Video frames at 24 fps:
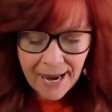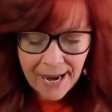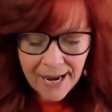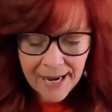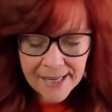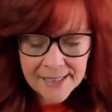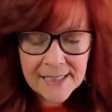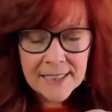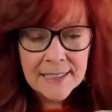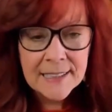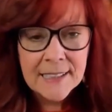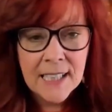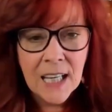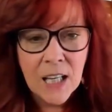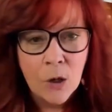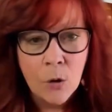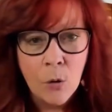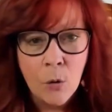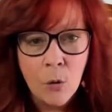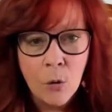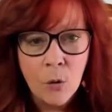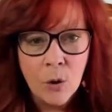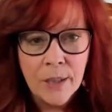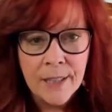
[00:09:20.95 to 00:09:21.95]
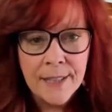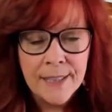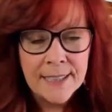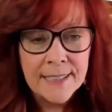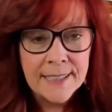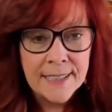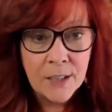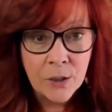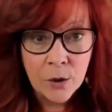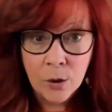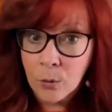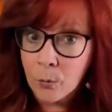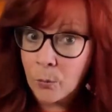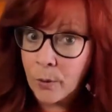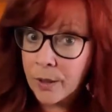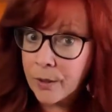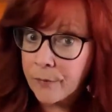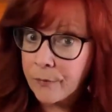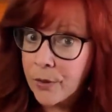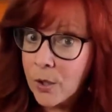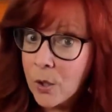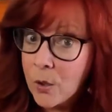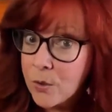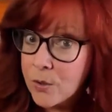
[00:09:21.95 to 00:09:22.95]
And it's got a hole in the center of one
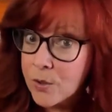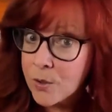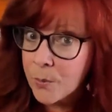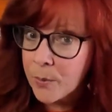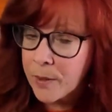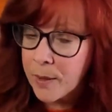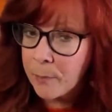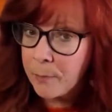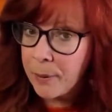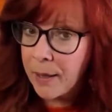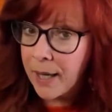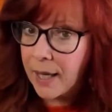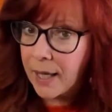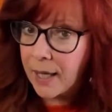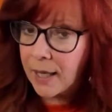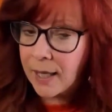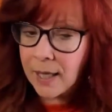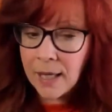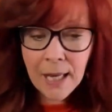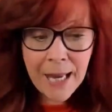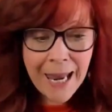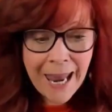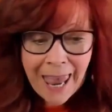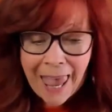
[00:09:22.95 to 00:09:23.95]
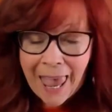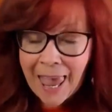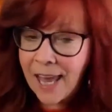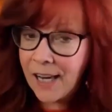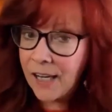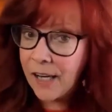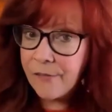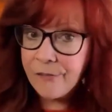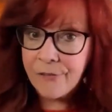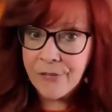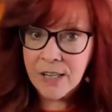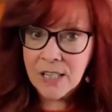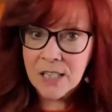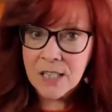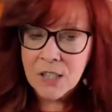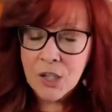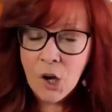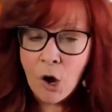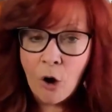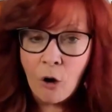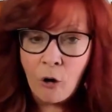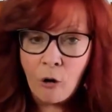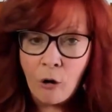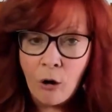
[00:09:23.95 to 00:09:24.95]
of those with a peg. And it fits
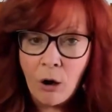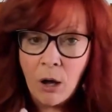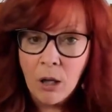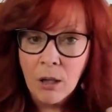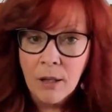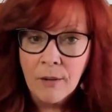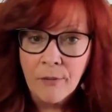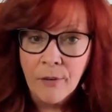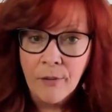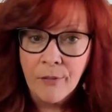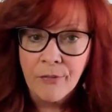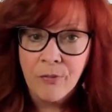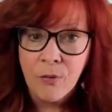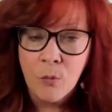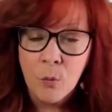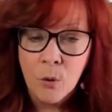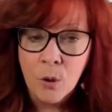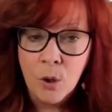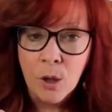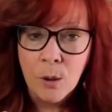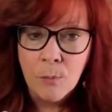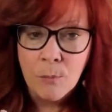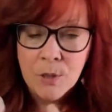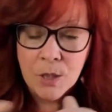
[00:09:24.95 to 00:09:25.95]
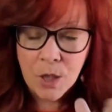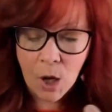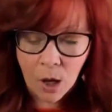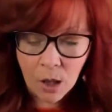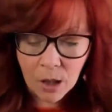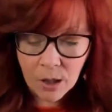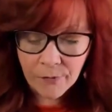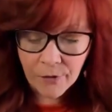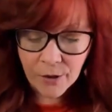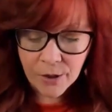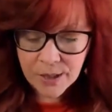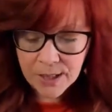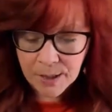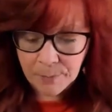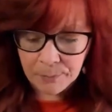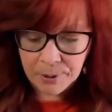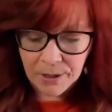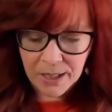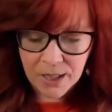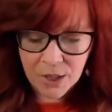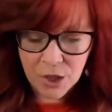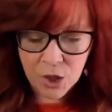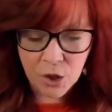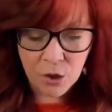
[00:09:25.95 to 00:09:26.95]
all of our forms, all of our templates.